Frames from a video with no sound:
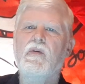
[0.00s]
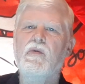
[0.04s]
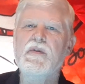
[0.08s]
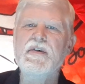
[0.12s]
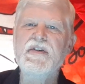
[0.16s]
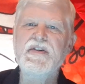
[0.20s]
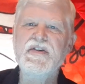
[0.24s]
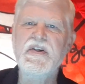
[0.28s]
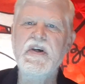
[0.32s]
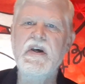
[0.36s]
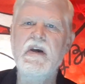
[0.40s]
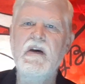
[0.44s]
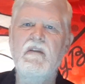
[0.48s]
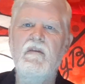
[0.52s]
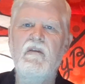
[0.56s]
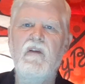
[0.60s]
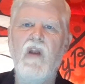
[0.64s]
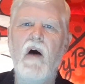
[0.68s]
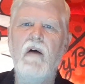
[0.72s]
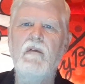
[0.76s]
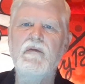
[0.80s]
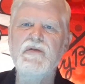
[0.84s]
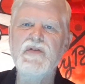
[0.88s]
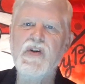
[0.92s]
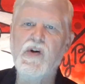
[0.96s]
receive
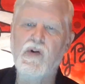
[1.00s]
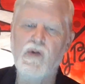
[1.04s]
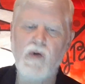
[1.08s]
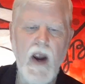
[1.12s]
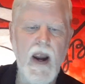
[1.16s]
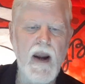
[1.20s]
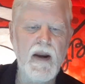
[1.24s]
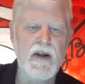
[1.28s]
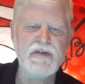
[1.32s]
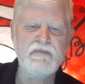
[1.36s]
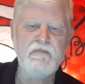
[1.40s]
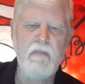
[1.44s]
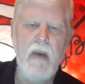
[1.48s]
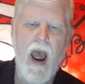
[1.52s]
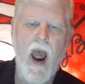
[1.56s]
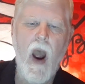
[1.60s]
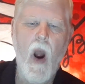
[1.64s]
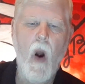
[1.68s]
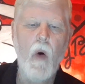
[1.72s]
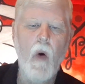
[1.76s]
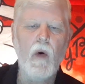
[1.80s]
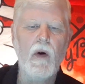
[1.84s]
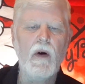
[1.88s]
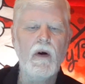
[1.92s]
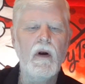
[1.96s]
love's greatest
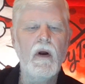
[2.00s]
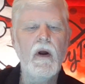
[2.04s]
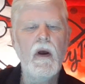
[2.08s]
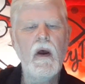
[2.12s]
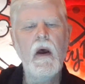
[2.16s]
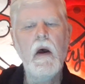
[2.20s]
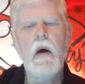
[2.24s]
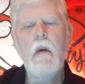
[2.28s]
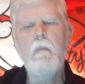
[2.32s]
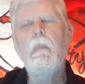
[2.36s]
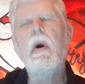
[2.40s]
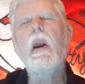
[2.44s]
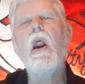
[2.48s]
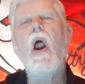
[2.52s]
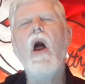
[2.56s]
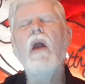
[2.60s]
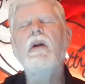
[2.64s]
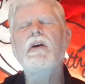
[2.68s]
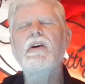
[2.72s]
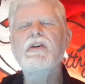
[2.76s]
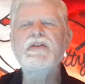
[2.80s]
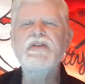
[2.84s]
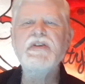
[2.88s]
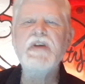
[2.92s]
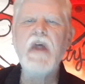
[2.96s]
power. But
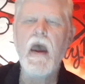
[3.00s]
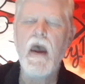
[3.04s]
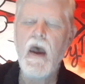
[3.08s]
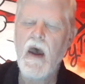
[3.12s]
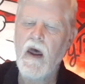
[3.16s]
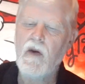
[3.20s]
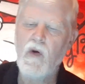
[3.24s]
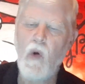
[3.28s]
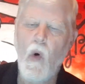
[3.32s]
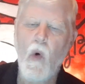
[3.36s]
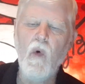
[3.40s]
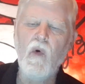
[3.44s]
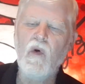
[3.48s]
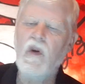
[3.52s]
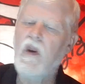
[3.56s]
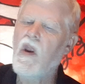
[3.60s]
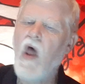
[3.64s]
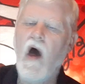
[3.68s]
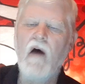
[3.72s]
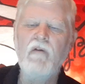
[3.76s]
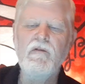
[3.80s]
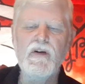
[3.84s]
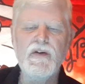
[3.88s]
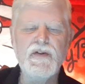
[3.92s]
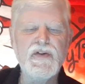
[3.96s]
understand, O
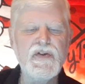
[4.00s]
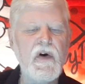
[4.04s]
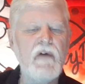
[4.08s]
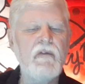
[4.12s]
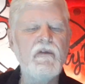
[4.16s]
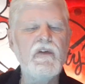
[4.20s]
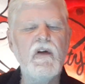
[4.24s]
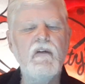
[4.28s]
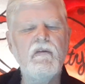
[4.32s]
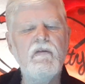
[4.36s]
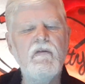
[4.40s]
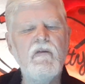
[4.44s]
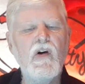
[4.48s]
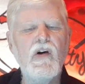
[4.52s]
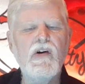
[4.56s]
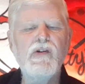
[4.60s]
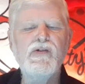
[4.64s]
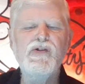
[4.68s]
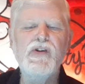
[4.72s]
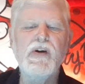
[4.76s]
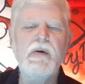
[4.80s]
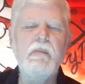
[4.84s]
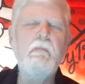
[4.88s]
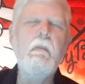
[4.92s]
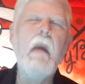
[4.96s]
lovers of the
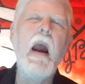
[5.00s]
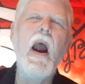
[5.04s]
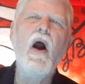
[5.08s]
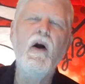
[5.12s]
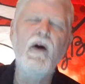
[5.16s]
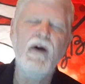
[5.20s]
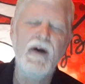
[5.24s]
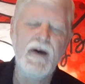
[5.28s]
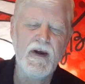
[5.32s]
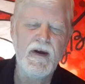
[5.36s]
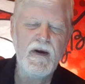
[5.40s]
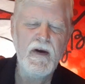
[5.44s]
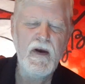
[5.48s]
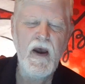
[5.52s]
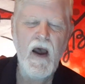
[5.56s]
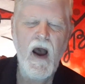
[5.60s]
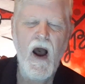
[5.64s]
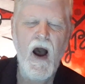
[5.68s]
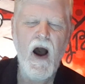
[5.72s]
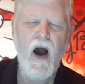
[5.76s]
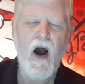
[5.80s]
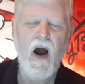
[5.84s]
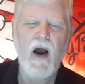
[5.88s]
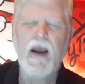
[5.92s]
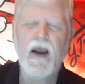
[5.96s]
Virgin Mary,
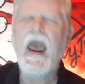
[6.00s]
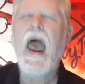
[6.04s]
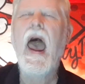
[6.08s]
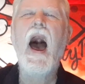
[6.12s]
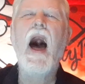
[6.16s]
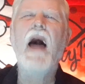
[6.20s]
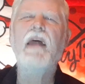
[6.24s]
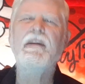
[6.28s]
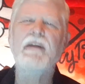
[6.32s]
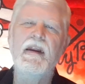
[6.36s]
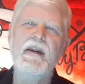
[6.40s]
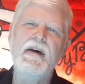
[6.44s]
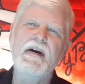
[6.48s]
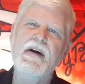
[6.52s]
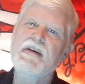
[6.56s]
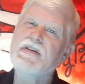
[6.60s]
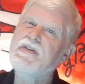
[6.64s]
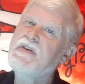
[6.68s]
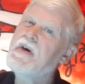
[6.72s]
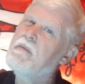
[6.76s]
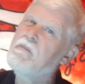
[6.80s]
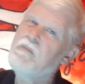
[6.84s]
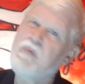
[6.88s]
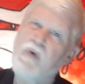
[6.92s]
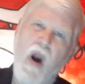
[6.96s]
uh,
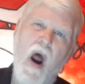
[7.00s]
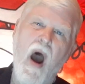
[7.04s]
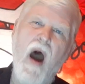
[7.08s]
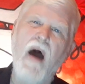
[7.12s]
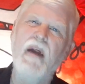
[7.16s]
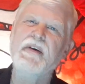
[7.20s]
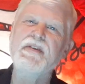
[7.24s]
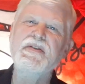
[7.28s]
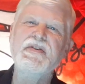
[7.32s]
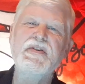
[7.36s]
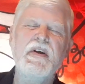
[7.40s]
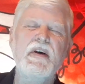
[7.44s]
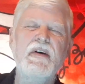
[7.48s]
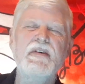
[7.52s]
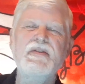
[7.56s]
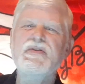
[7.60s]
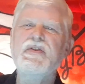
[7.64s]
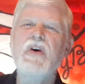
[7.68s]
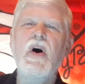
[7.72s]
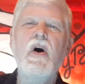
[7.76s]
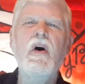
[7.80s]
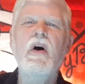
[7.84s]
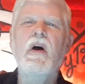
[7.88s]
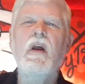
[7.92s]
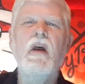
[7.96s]
Catholics and Protestants,
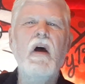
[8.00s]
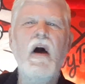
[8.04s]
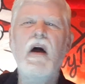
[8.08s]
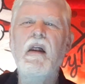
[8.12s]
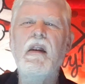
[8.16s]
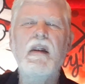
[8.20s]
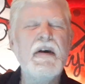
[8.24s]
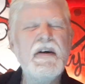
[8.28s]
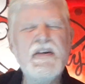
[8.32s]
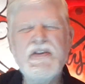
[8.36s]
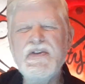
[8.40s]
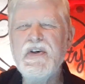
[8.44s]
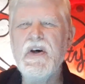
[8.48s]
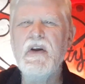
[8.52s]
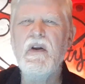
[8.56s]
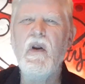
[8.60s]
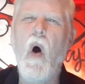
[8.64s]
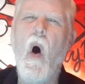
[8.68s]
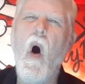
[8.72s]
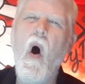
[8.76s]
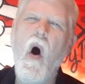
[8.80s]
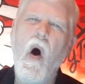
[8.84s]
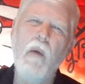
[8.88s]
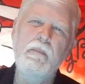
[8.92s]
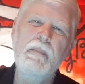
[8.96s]
uh, listen,
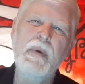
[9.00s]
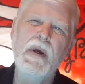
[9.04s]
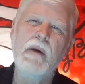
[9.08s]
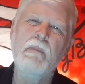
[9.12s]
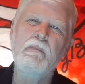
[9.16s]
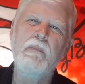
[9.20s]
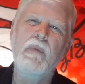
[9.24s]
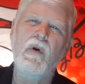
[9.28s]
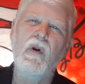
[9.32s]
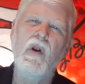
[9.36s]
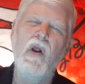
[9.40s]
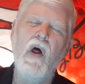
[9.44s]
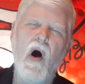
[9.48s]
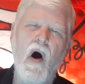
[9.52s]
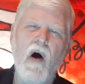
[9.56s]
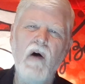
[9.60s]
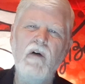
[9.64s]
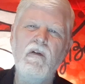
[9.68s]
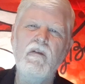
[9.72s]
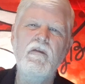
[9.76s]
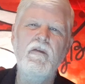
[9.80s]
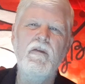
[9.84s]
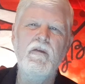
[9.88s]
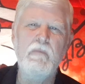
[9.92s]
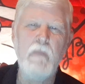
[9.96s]
all people
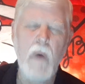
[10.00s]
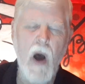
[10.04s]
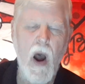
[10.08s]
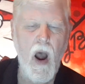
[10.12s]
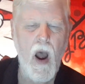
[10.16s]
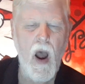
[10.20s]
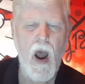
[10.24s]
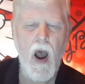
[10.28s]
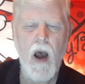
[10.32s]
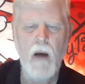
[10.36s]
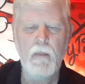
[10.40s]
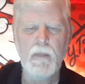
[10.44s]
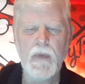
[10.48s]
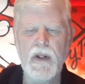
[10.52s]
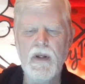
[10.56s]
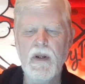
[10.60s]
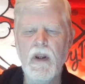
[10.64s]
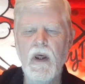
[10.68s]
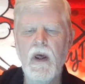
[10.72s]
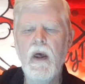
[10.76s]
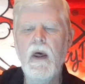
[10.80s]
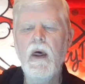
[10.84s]
of Muhammad.